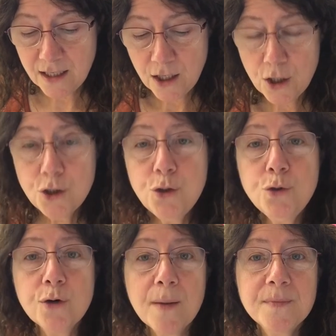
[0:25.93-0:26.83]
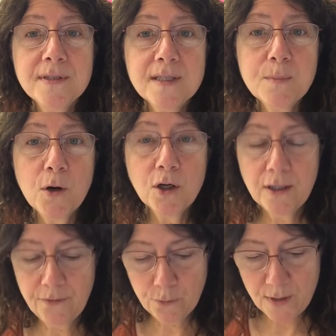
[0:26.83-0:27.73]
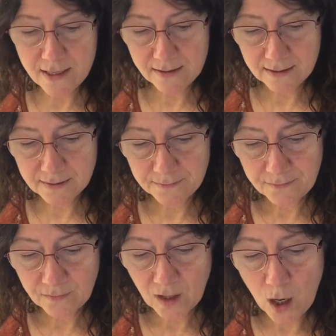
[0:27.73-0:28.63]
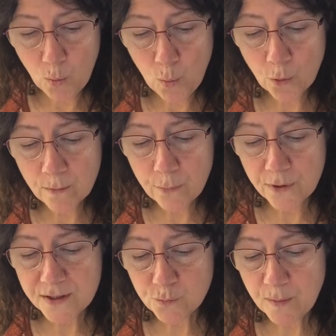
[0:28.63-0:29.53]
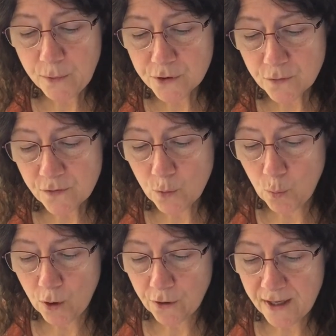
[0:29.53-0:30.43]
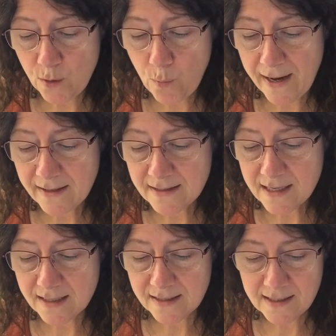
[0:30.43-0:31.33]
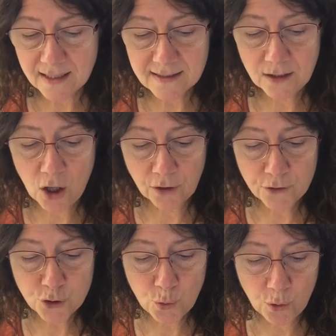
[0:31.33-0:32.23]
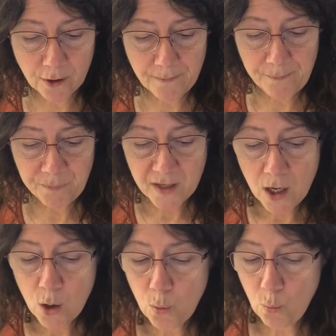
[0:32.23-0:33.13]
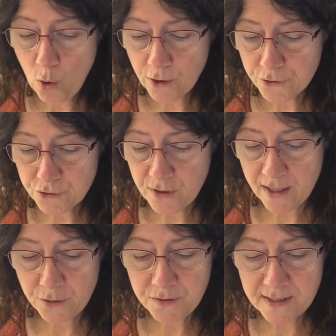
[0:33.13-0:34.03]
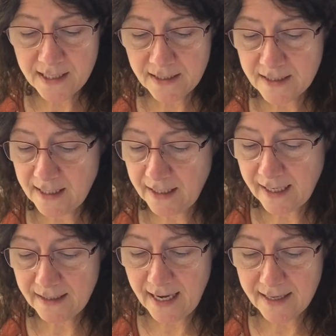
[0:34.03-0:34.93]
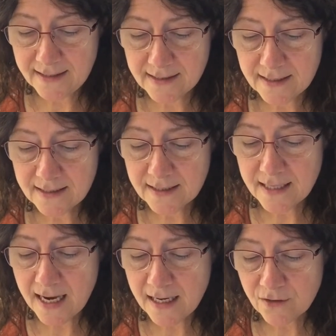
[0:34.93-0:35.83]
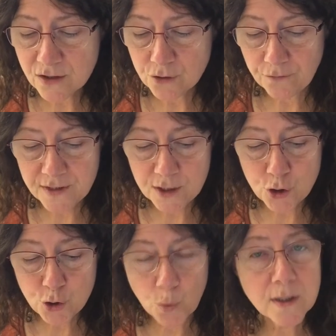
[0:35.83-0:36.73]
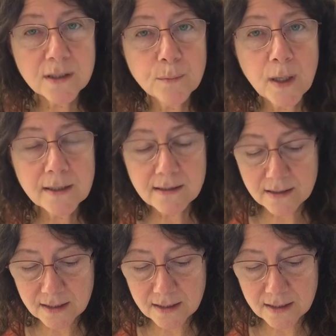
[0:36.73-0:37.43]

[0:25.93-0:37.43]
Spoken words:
Dewdrops sparkle on the reeds. A warm breeze ripples over the water and awakens the insects along the shore. Water striders stand on delicate legs, skating the surface in short pulses.